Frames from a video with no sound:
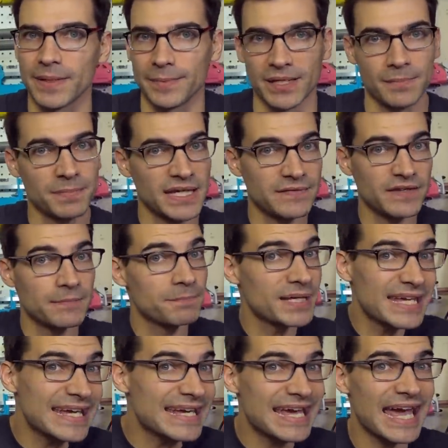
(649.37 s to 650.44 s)
Maybe a
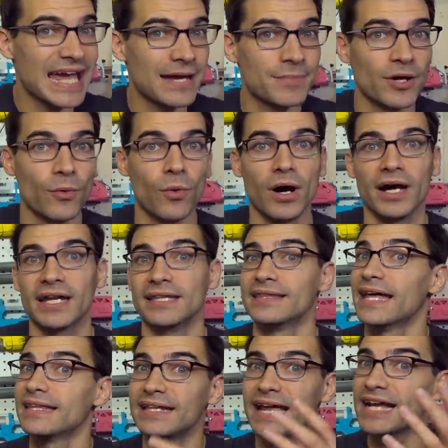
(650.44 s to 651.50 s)
PvP game at one, and
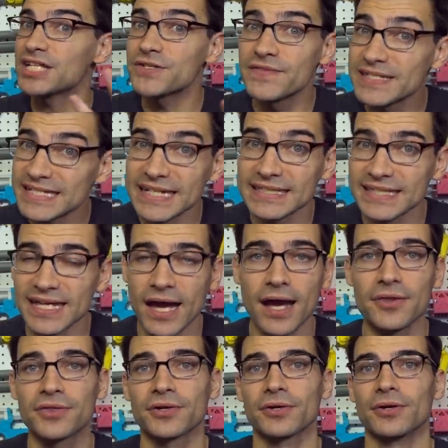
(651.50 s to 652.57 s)
then the HVZ at the
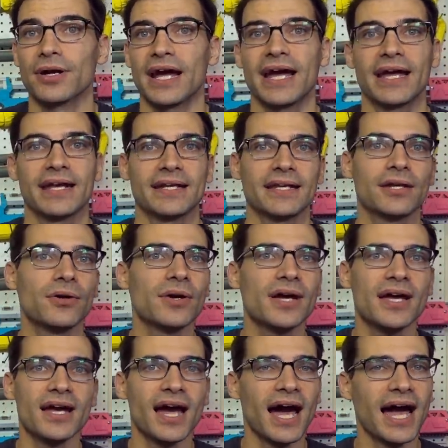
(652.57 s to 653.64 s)
other. And, you know,
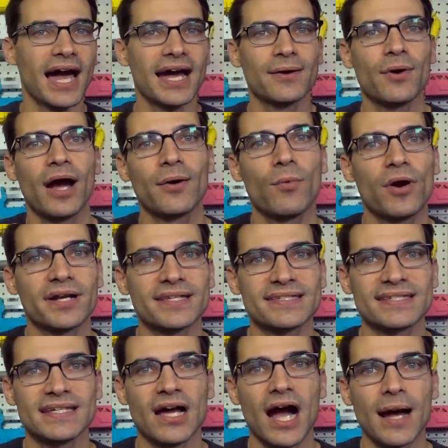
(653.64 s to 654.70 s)
I want to
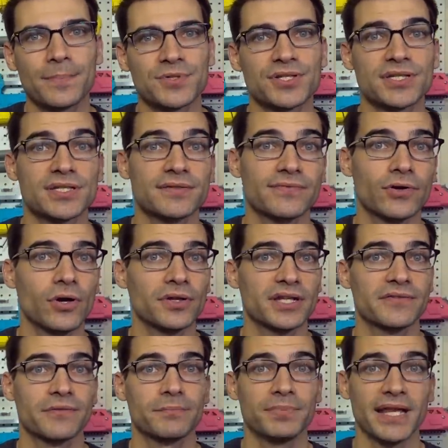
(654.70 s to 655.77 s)
see options for all the
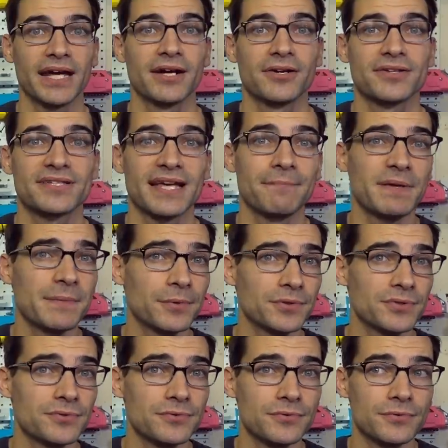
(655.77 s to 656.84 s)
different players, and people
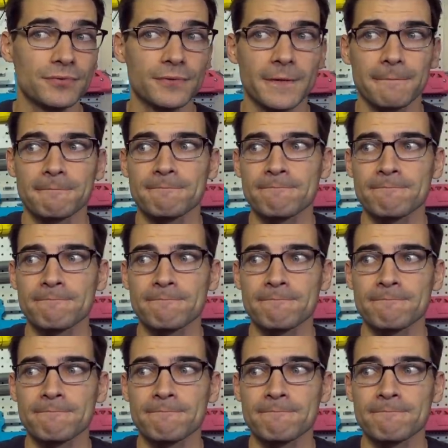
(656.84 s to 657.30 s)
do